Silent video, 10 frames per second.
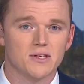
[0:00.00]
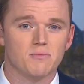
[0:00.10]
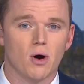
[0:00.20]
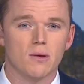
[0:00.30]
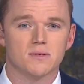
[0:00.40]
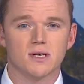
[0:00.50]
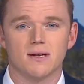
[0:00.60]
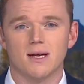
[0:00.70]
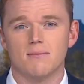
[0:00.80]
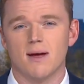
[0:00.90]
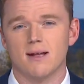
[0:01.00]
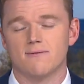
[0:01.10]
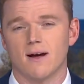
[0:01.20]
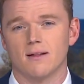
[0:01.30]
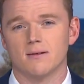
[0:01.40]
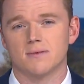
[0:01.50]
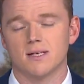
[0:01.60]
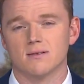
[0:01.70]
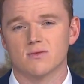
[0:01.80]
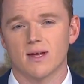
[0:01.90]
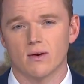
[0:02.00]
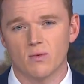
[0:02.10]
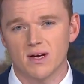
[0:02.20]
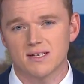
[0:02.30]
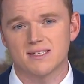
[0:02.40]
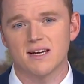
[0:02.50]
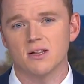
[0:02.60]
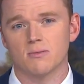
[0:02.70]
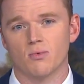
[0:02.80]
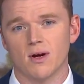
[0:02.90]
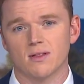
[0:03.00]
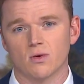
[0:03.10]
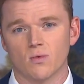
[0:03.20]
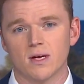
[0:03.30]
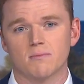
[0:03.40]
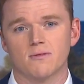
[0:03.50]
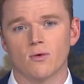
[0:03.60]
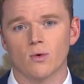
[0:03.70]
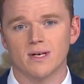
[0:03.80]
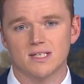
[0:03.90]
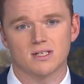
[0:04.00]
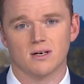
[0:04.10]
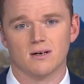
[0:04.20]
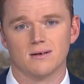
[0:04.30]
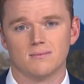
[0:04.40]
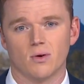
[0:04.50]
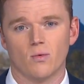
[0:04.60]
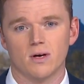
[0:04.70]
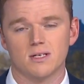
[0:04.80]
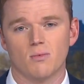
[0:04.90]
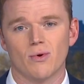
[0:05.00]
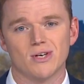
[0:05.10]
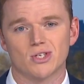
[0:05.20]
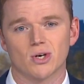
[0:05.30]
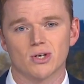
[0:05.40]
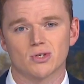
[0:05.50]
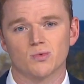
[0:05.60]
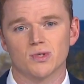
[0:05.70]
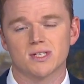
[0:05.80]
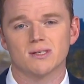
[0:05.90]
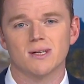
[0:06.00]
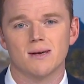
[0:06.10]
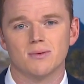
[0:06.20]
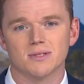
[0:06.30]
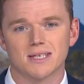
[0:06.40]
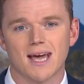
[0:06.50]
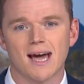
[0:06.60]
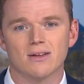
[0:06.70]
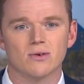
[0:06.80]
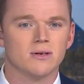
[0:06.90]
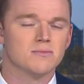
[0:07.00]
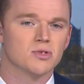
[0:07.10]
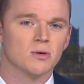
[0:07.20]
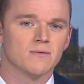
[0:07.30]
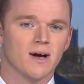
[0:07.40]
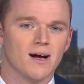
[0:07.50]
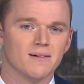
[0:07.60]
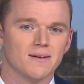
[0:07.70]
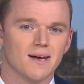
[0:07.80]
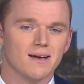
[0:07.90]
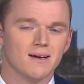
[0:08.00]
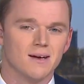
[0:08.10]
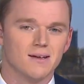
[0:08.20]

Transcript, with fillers: On this Palm Sunday, many found themselves without a way to celebrate the week before Easter, but one Des Moines church was still able to gather and observe the holiday.